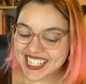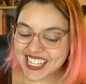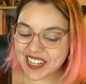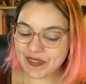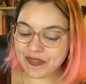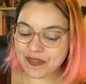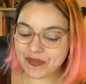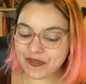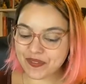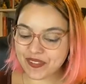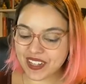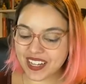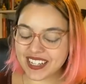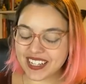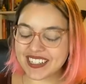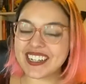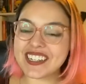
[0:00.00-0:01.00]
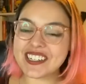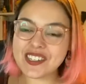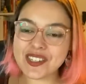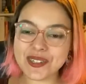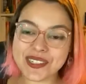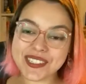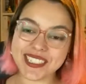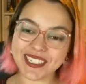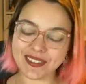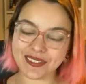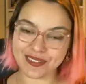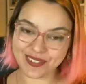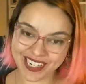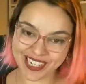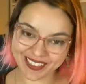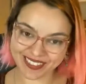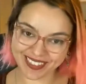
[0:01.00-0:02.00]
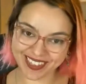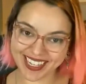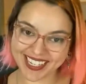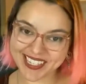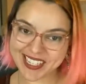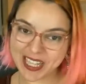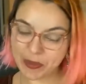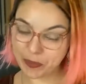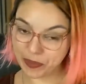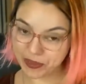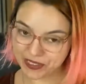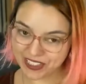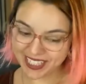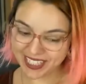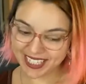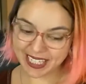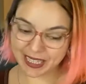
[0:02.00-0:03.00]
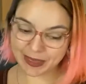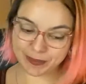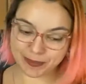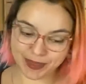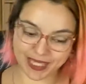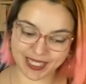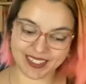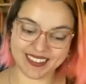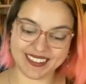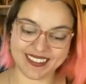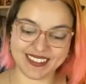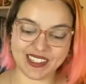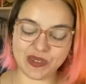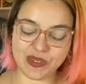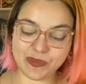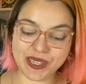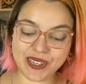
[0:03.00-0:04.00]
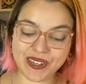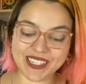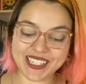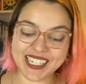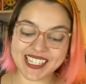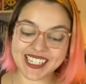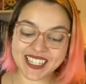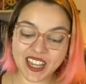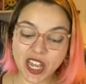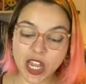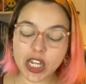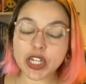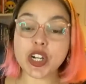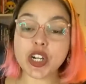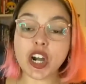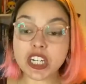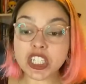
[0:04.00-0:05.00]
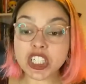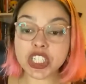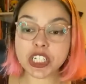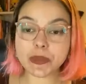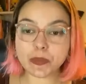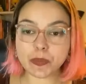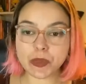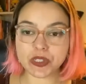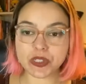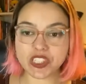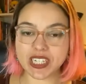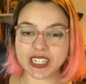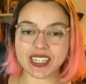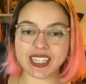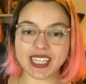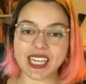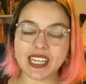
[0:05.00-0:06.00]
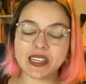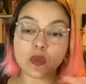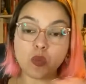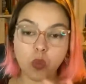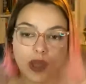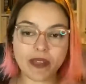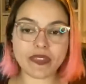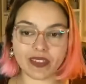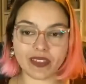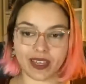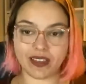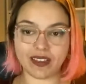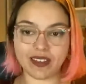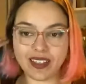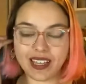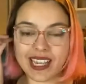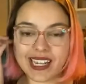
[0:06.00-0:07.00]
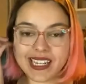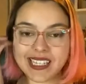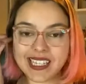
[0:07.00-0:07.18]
a there's two different things that pudding can be, to be honest. Yorkshire pudding is one thing. It's